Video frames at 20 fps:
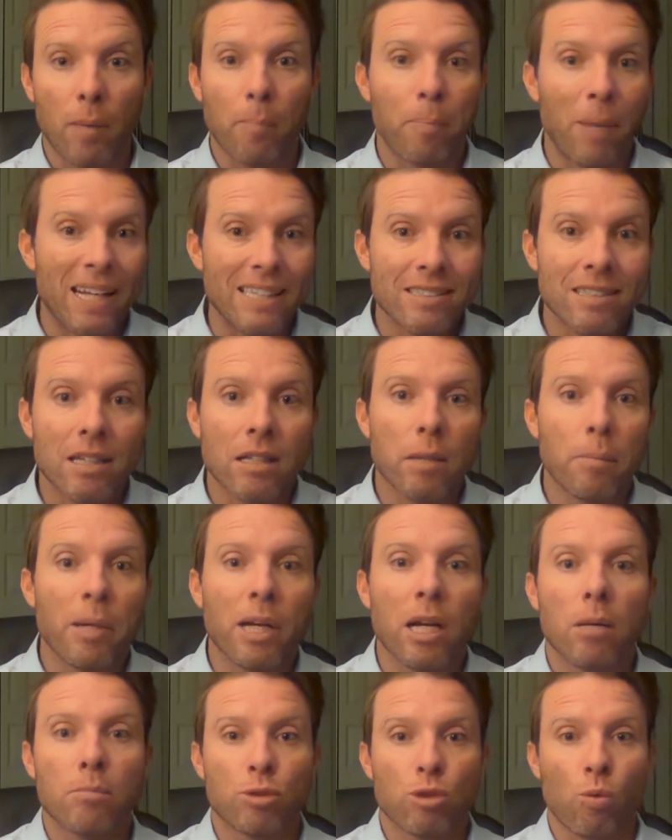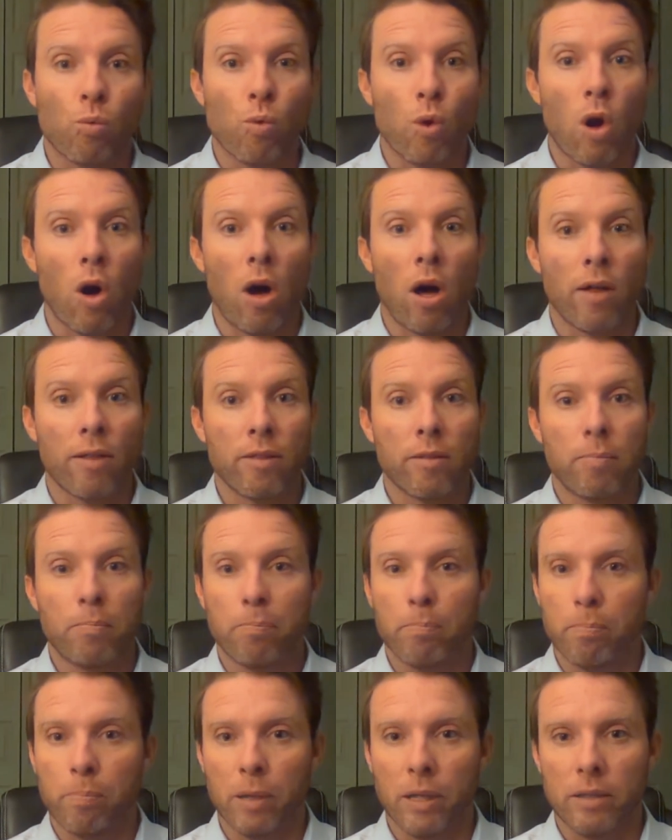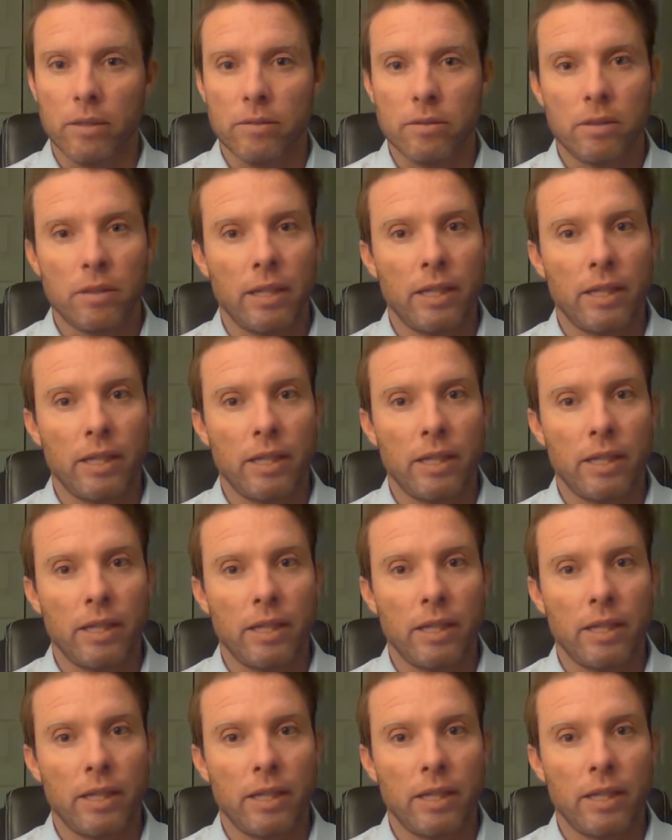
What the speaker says: basically becomes a Roth, but